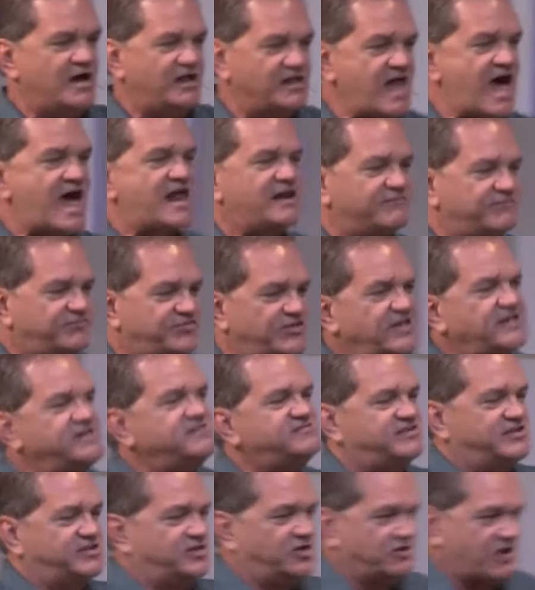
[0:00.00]
a lot of
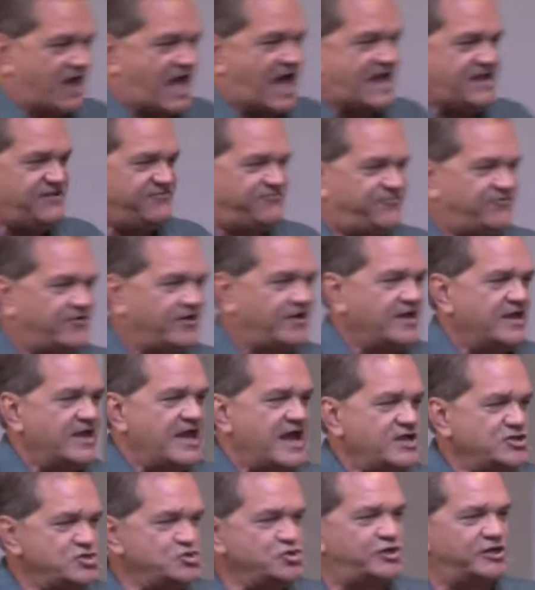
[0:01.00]
things in your life
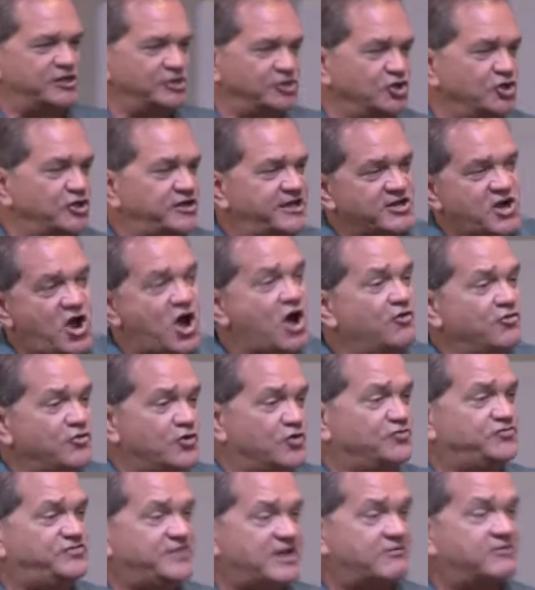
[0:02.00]
and you can look at all
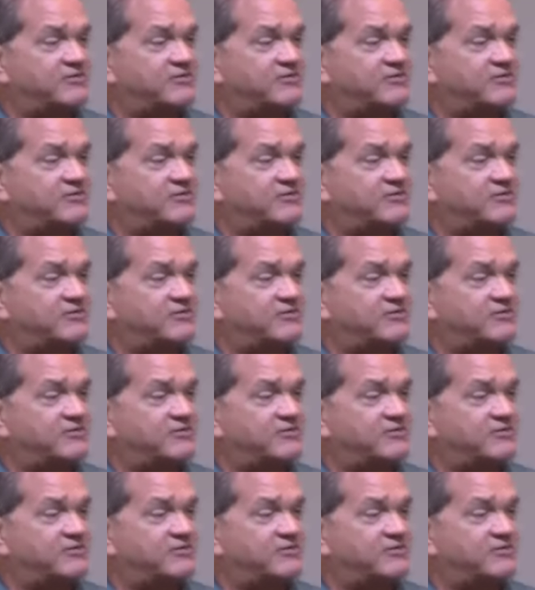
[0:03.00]
those